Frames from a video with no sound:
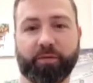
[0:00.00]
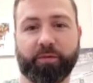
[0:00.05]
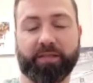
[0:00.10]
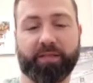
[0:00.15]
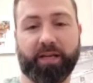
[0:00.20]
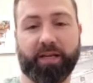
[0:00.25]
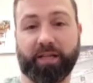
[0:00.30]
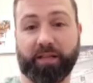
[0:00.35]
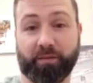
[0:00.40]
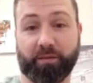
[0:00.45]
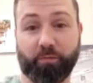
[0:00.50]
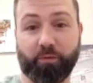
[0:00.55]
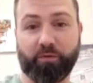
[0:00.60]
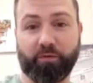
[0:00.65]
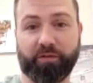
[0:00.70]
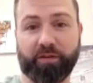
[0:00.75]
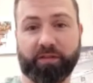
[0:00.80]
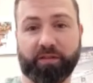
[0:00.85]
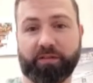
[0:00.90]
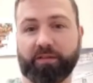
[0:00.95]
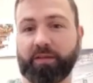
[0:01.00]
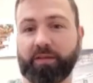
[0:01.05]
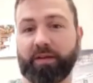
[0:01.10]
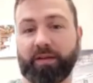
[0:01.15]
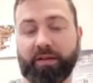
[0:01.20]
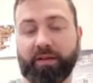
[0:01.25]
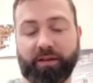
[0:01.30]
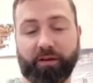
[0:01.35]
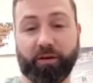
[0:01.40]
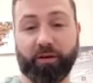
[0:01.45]
It's not like the movies
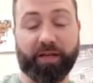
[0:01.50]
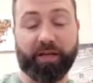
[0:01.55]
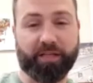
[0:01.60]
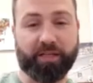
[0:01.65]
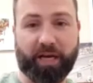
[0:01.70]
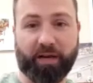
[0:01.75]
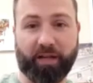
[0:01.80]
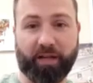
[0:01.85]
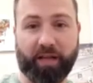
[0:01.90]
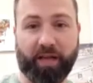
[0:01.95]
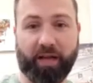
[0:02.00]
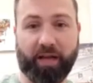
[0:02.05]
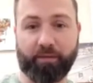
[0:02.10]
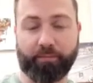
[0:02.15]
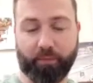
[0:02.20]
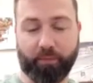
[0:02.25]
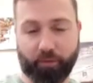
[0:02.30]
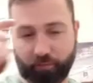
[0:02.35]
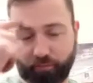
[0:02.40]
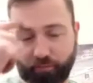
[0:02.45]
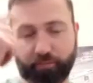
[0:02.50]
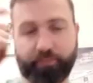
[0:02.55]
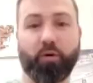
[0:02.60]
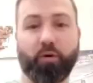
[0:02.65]
you, know, you get shot in the head, boom,